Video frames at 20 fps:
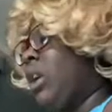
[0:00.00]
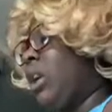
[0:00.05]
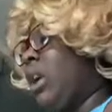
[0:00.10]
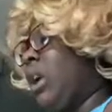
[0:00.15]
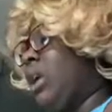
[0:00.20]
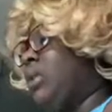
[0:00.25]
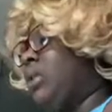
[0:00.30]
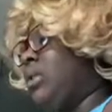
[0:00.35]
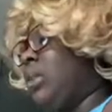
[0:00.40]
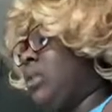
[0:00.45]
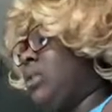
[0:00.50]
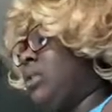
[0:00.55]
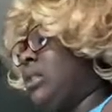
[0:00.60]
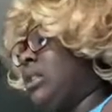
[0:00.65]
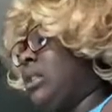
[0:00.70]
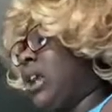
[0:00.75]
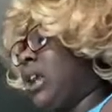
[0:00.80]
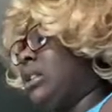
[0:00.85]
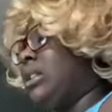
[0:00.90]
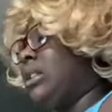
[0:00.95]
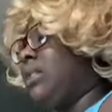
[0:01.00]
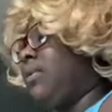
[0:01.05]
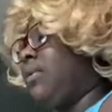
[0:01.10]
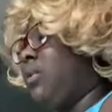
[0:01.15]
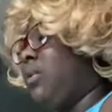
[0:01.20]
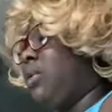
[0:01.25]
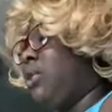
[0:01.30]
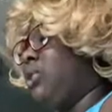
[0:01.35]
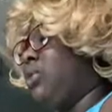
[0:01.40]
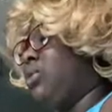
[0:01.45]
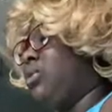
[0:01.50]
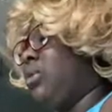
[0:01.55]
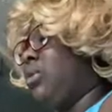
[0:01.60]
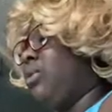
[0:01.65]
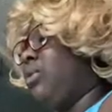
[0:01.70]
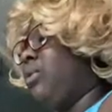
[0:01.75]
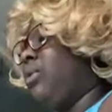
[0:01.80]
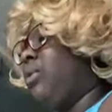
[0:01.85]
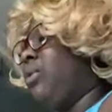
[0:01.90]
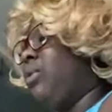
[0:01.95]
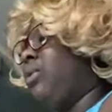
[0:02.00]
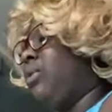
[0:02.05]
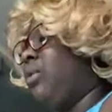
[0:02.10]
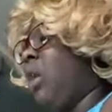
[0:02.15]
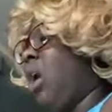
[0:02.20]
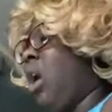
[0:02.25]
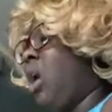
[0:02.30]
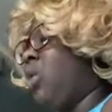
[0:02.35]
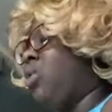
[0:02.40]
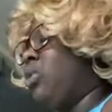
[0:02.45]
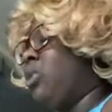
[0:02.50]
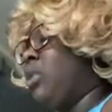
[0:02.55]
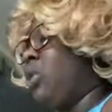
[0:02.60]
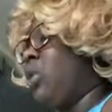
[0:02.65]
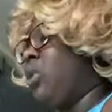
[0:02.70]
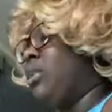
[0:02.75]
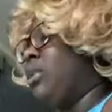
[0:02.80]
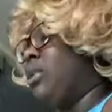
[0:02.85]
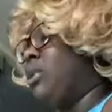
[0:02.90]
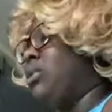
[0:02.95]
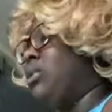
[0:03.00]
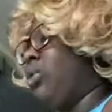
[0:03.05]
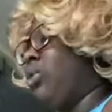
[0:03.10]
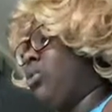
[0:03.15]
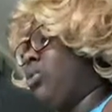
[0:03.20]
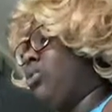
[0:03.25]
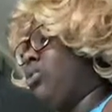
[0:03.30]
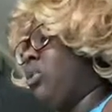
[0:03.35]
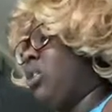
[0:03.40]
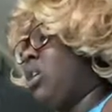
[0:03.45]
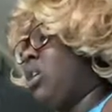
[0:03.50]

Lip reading: It was built in 1942 of raw Oklahoma stone